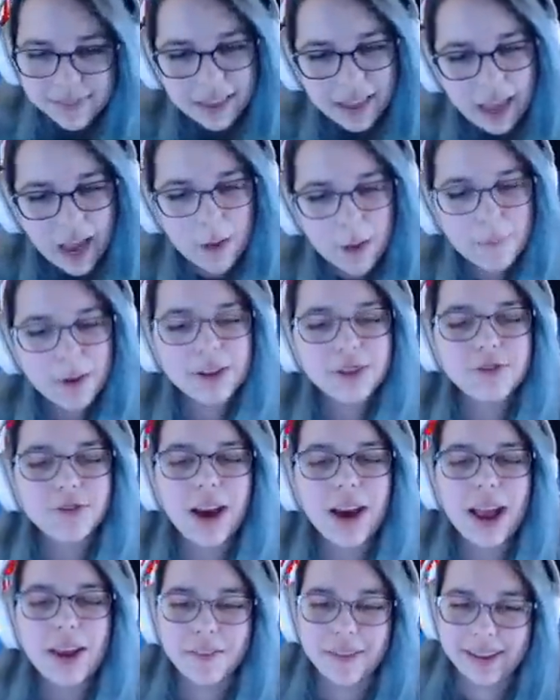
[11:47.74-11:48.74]
I'm not
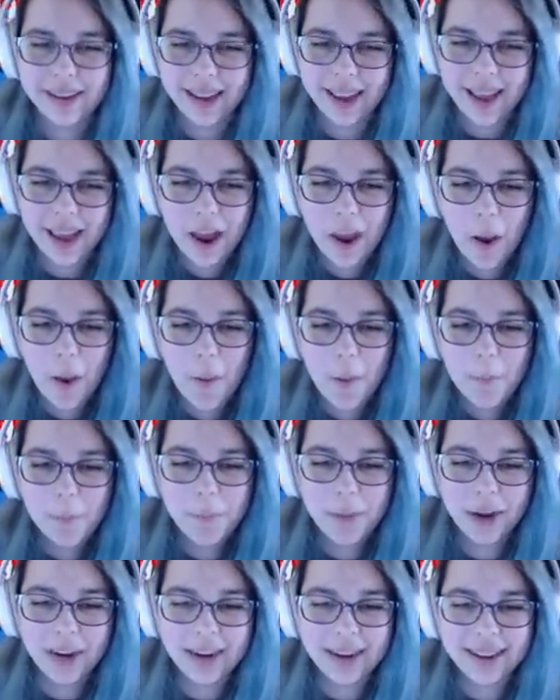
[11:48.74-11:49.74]
driving it.
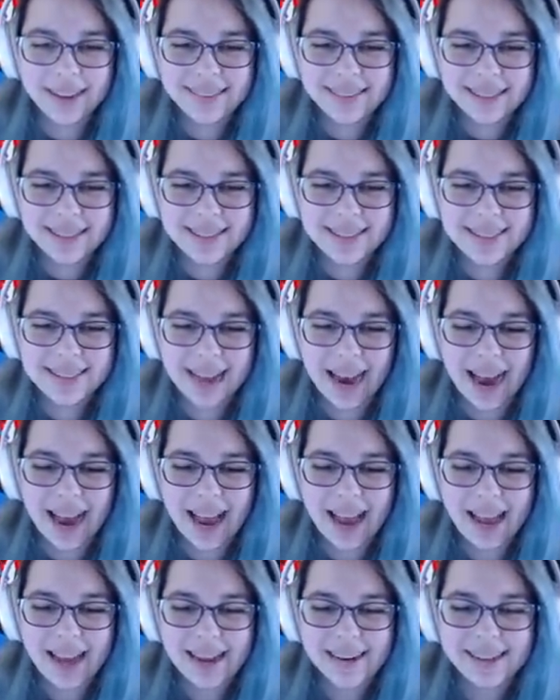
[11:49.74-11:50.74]
But this
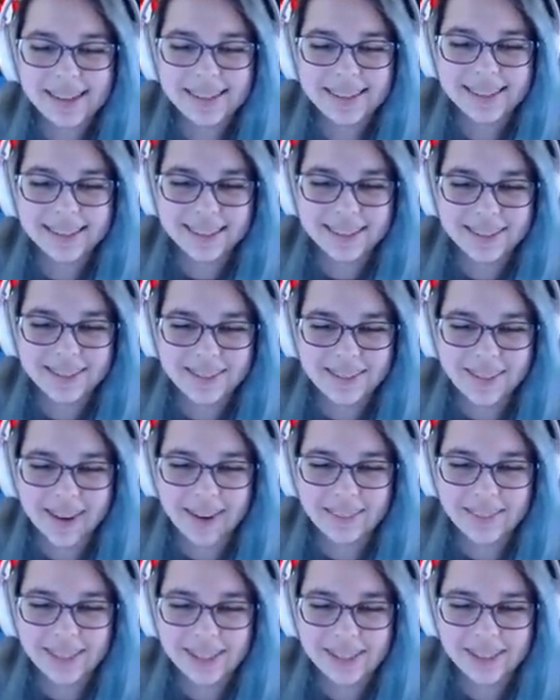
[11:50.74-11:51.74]
guy just
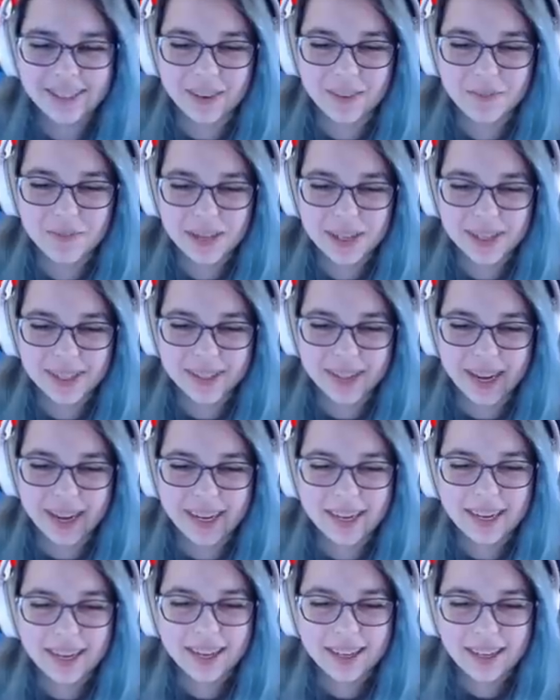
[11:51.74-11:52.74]
rammed into a
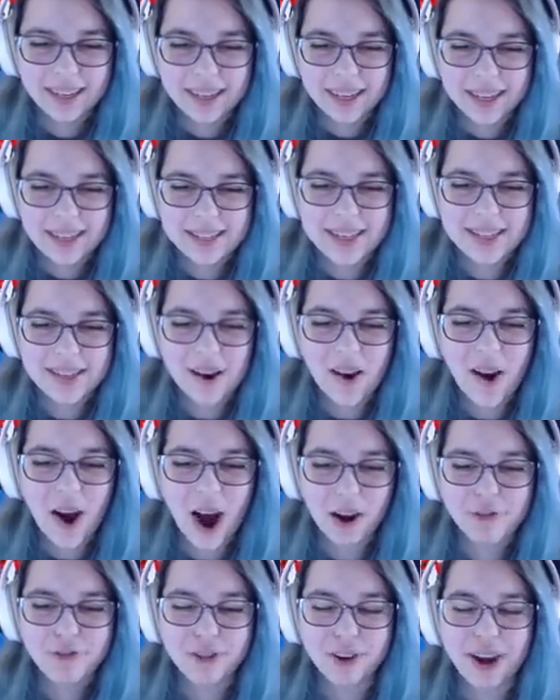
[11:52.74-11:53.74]
building. He says,
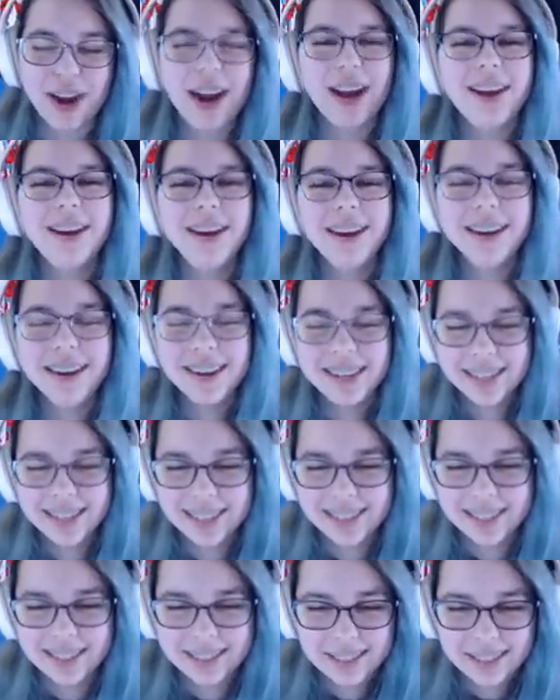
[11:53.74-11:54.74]
"Off." It's actually a good
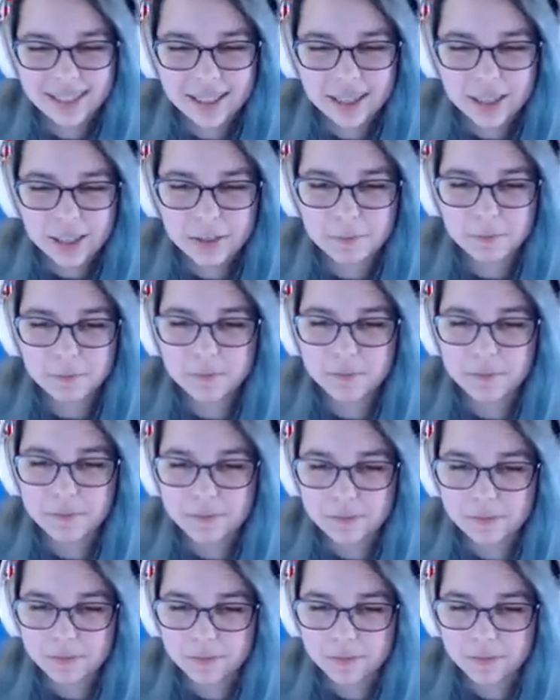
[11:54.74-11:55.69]
thing that you're not driving.